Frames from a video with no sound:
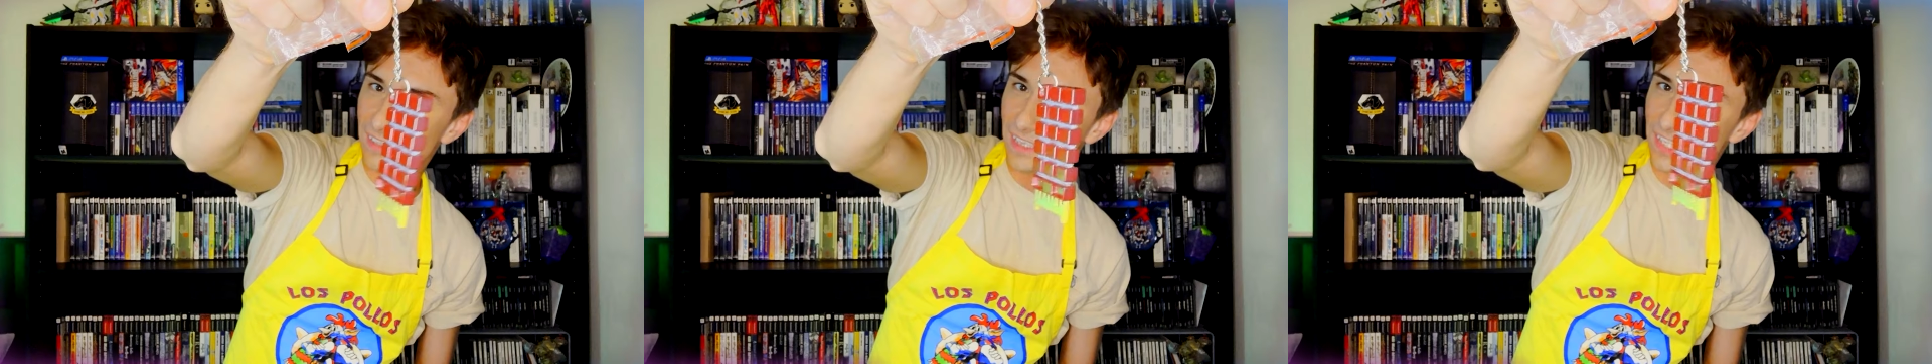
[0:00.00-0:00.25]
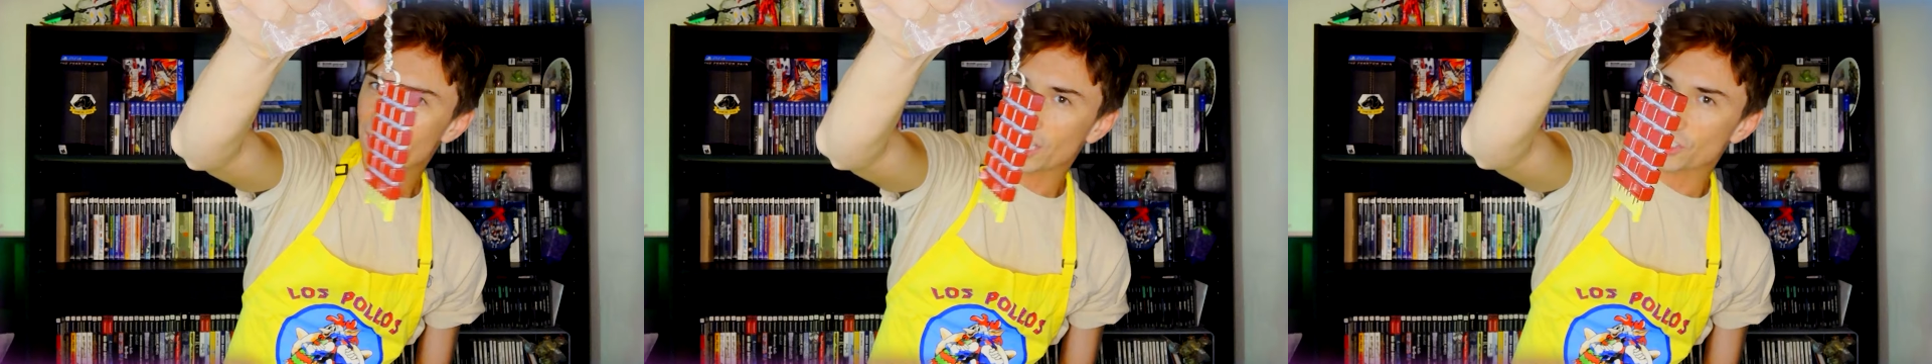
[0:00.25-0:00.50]

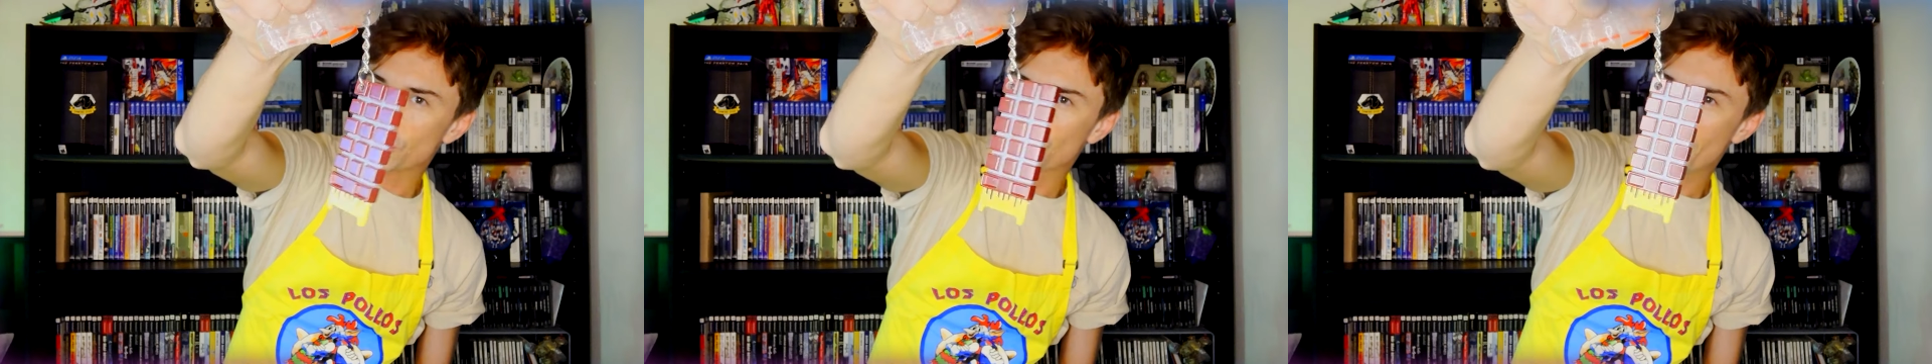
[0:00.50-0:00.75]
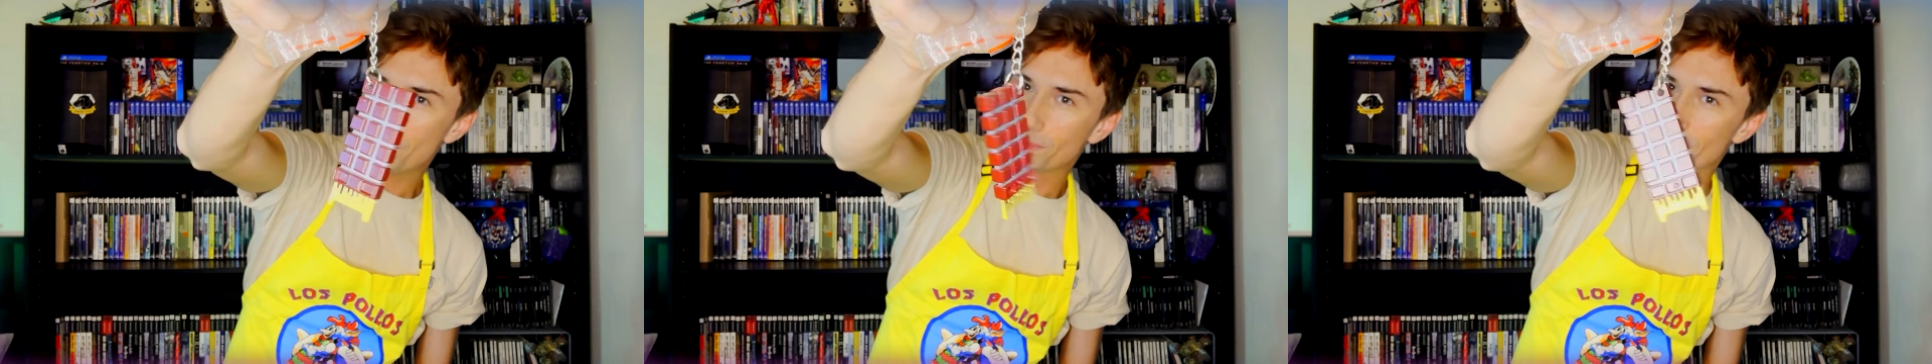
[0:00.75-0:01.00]
it's like a
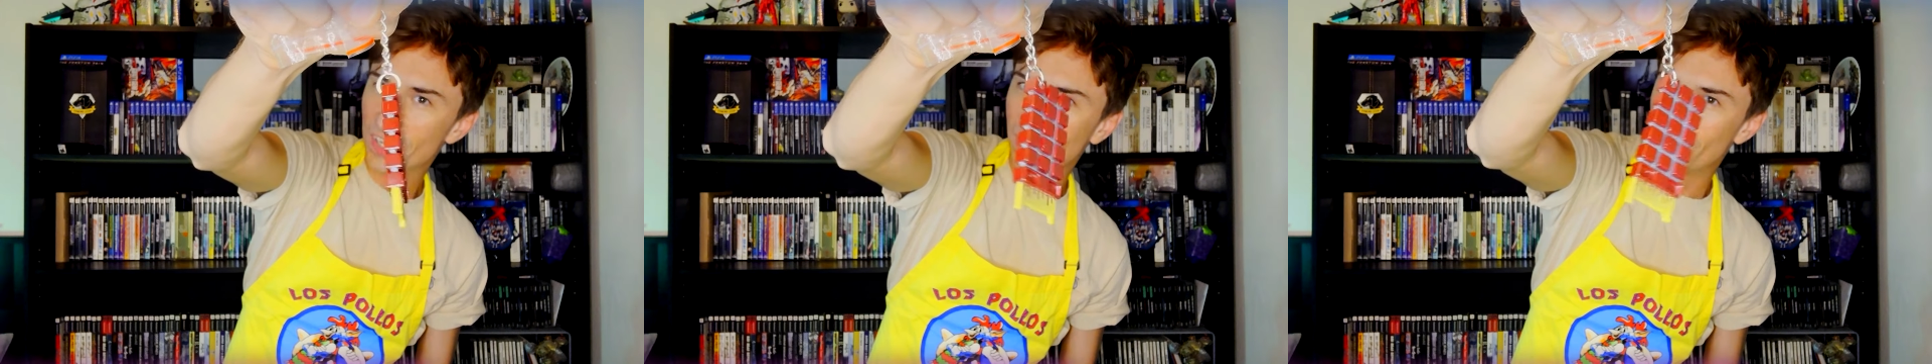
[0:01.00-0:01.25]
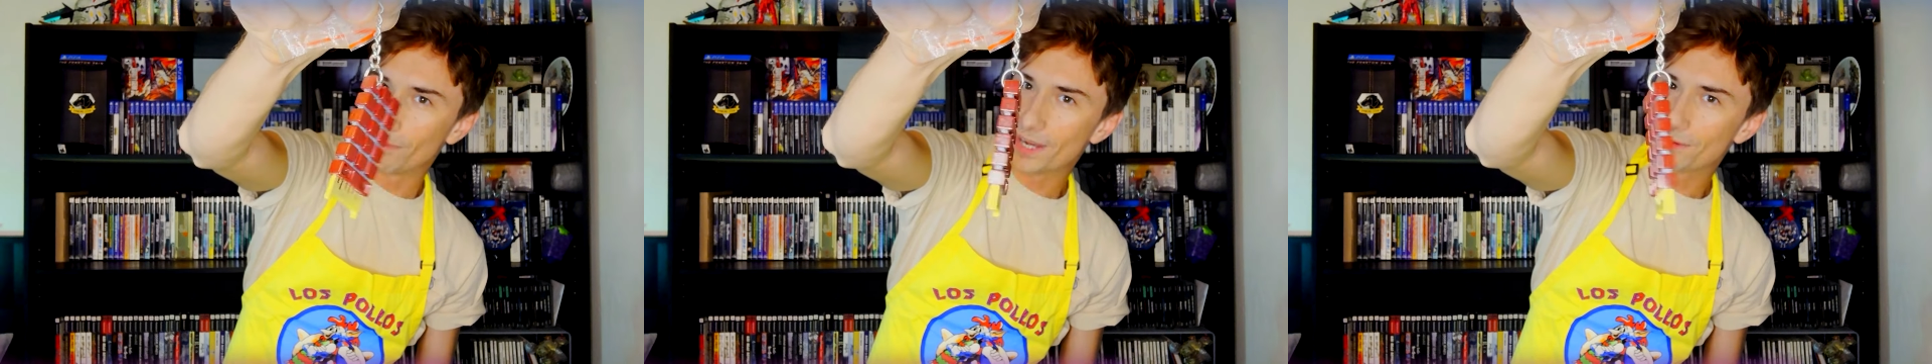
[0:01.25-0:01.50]
chip, it's like a
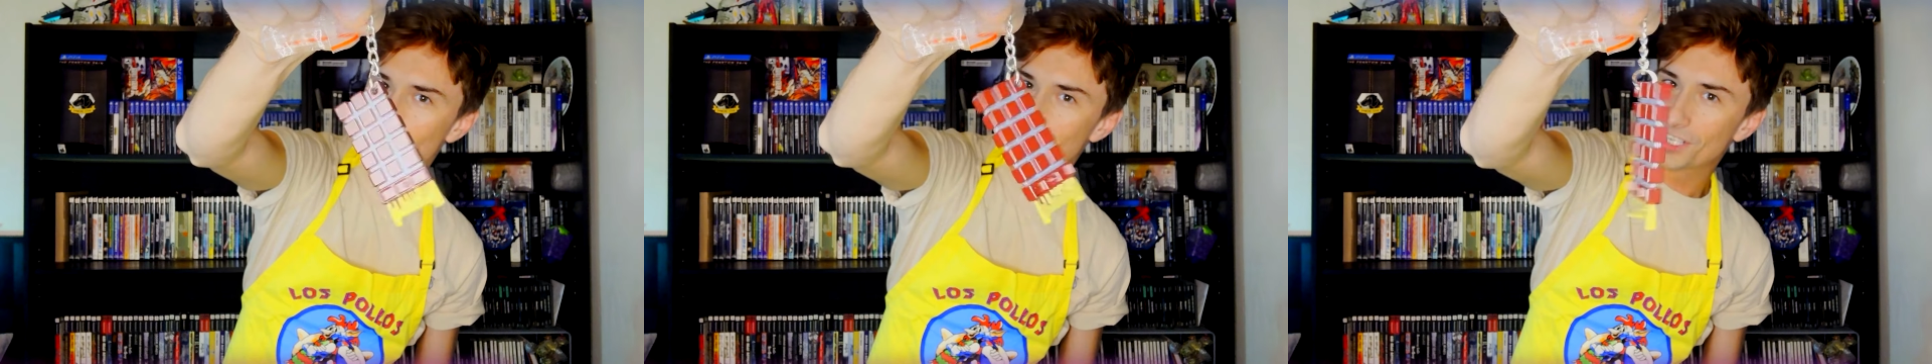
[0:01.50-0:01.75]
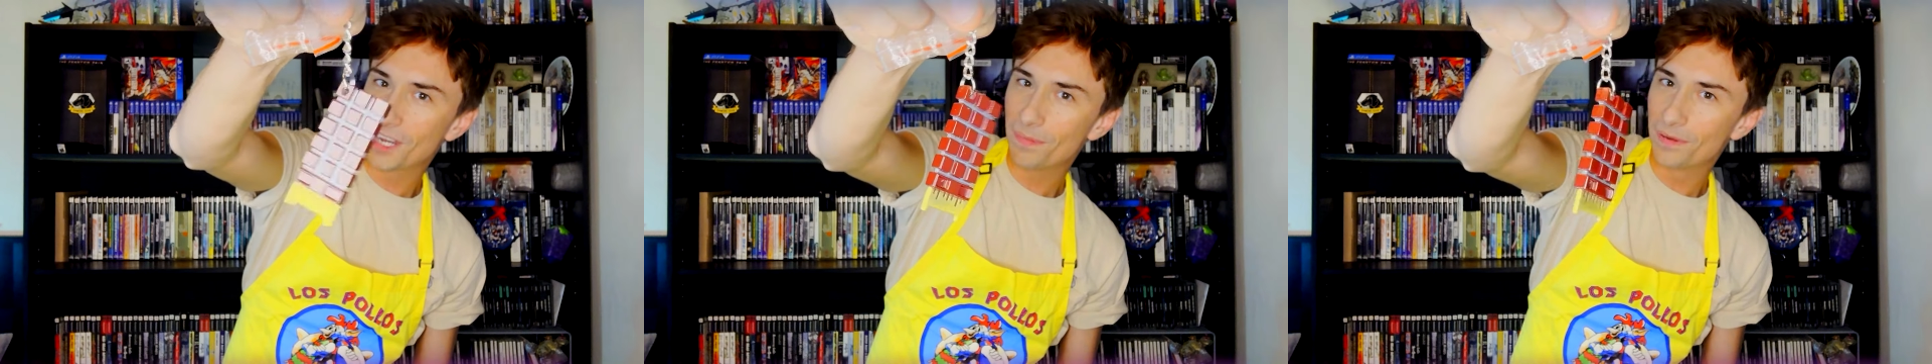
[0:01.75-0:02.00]

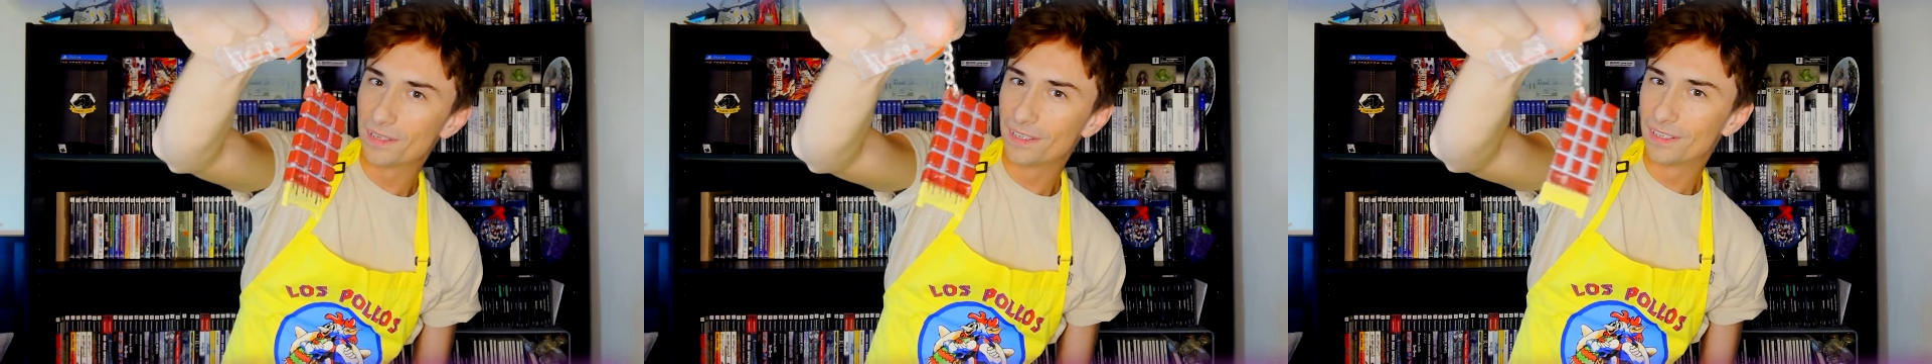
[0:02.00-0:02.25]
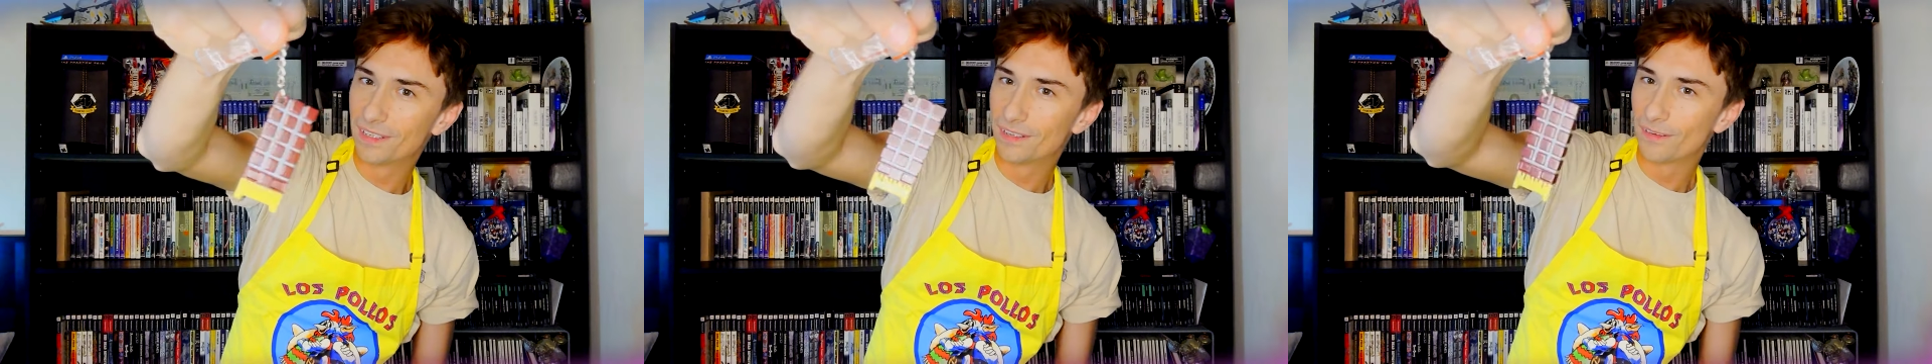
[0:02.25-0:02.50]
microchip
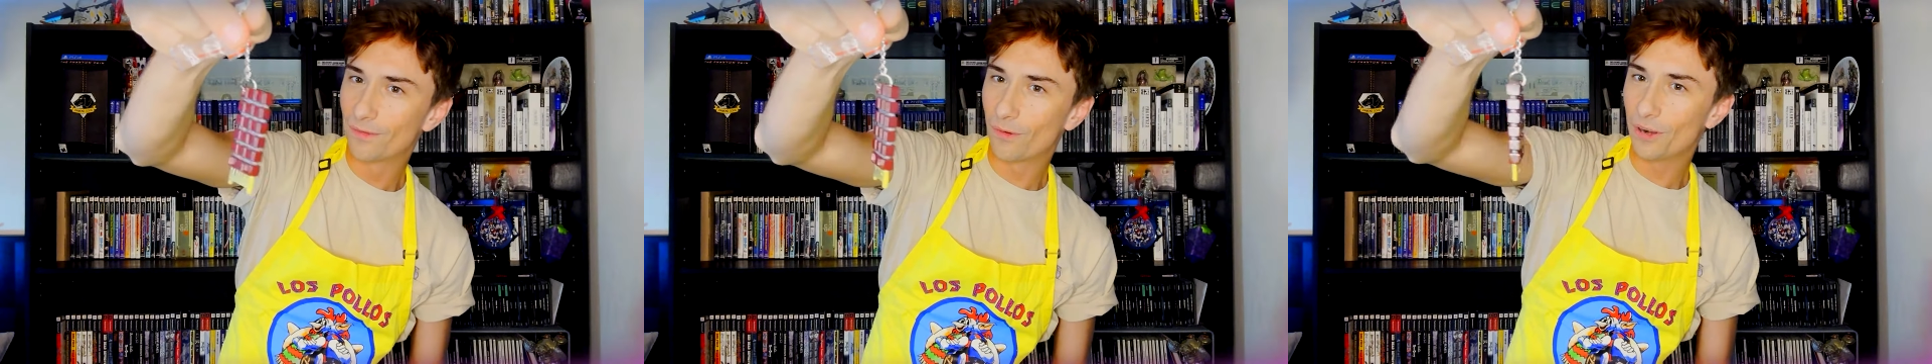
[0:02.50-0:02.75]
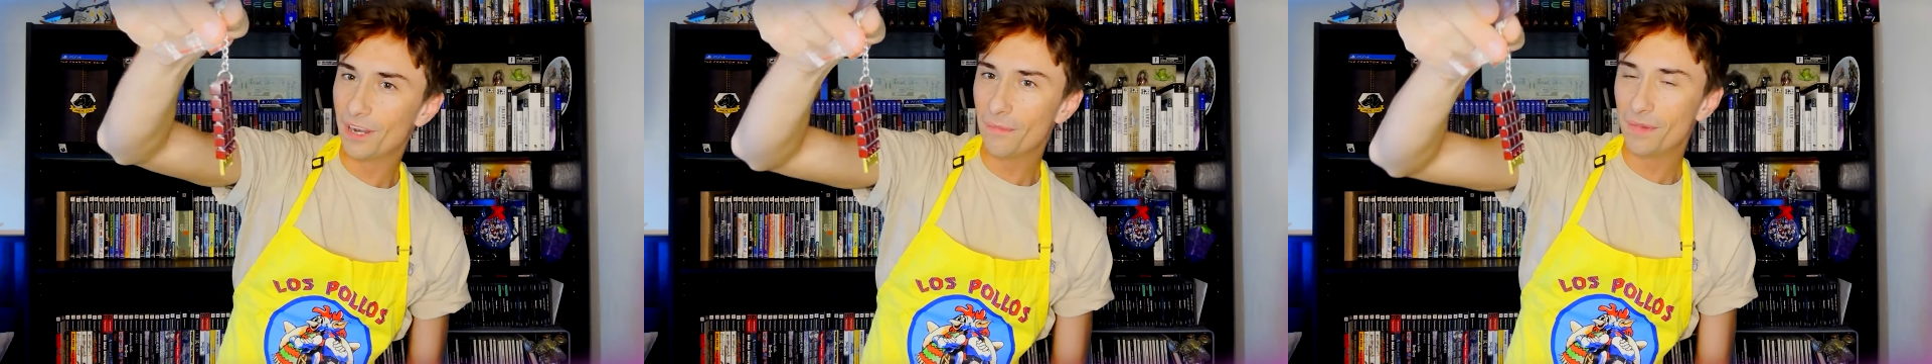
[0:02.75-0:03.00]
for
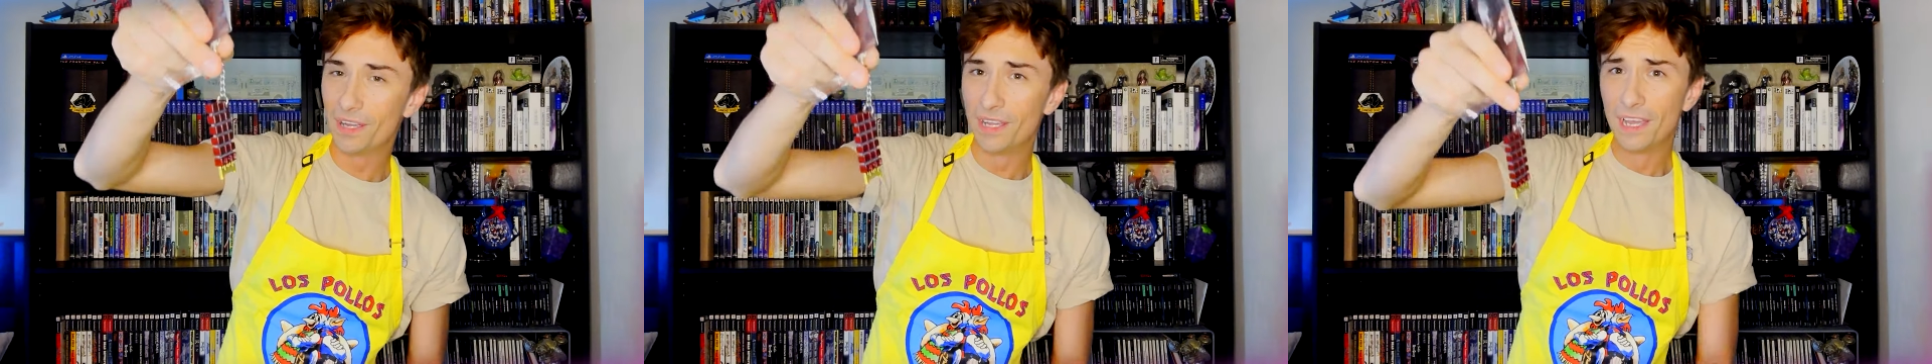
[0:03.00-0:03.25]
him.